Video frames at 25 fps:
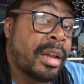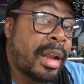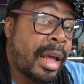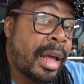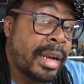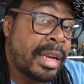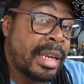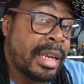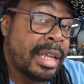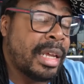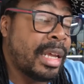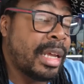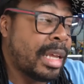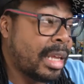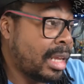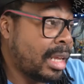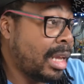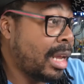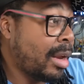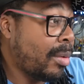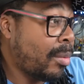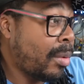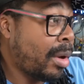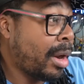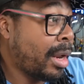that I did
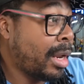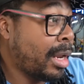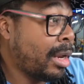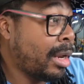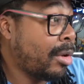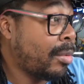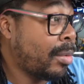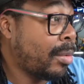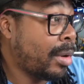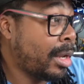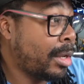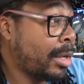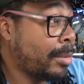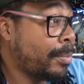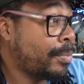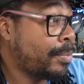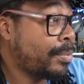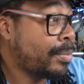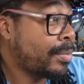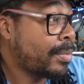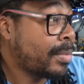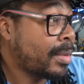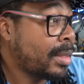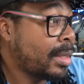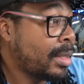get right here, right?
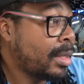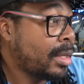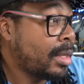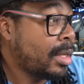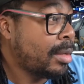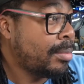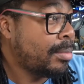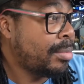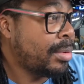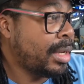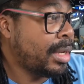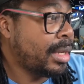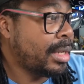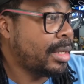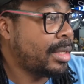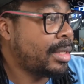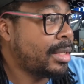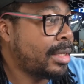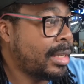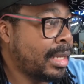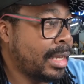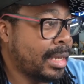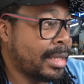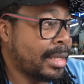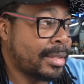But
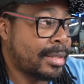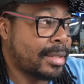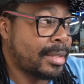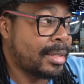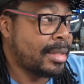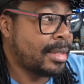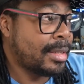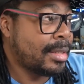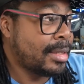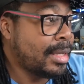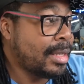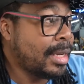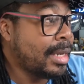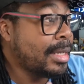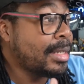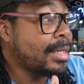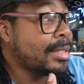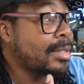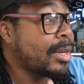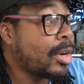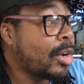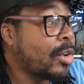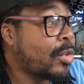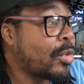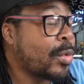yes, look at
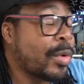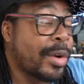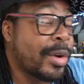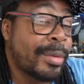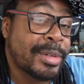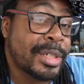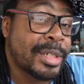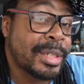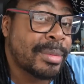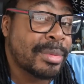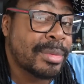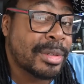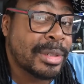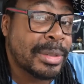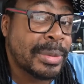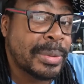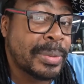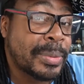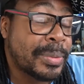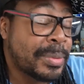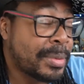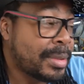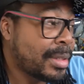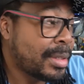this Earthworm Jim too.